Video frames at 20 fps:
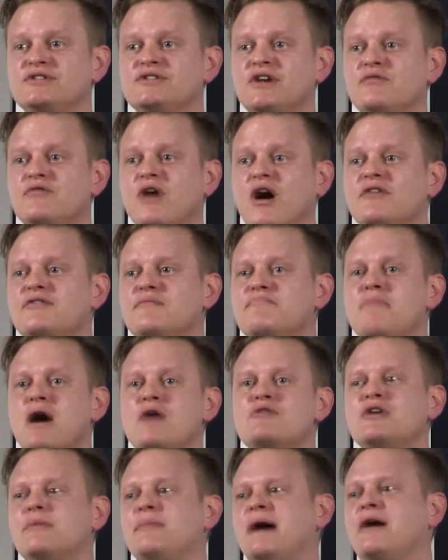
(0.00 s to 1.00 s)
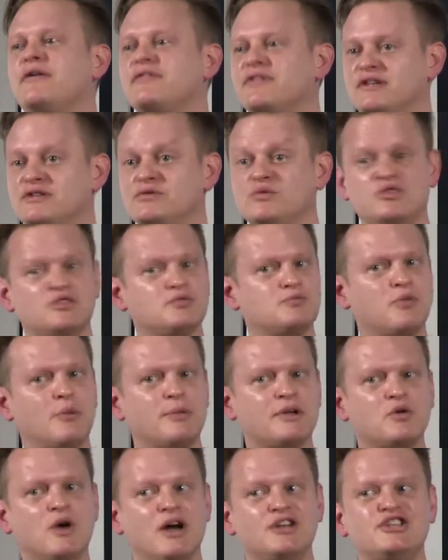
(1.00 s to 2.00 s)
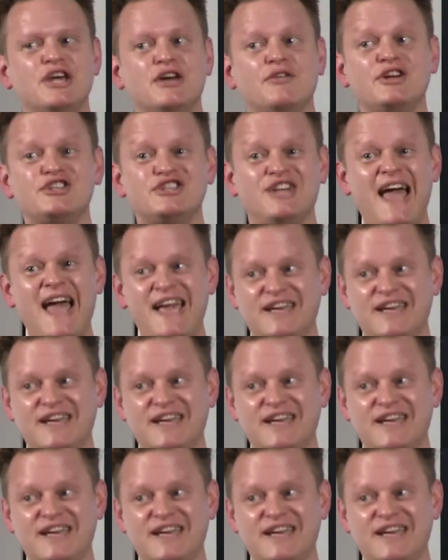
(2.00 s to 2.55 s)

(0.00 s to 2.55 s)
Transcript: So rather than moan about things, which is probably quite a Generation